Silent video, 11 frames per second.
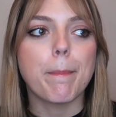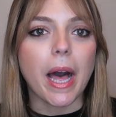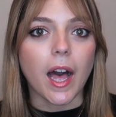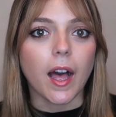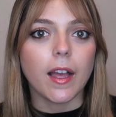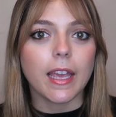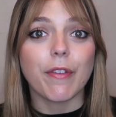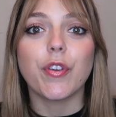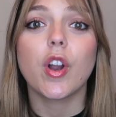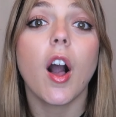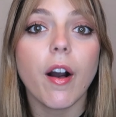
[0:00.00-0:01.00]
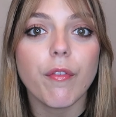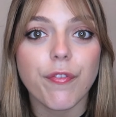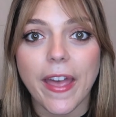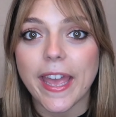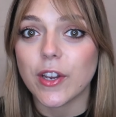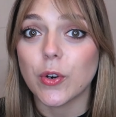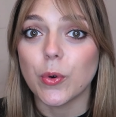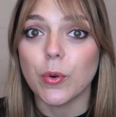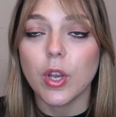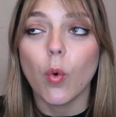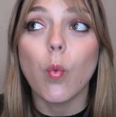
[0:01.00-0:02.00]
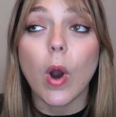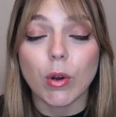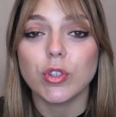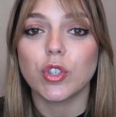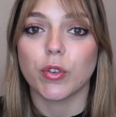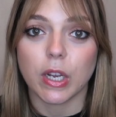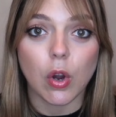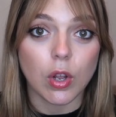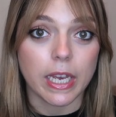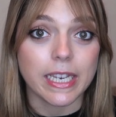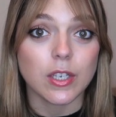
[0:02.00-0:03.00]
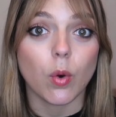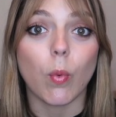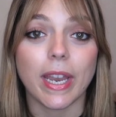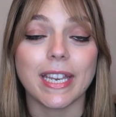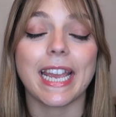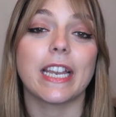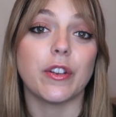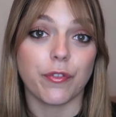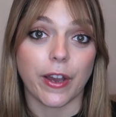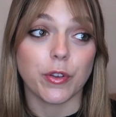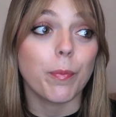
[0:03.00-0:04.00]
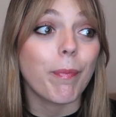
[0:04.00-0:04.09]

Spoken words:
But if you can't fail whilst you're at college, when can you fail?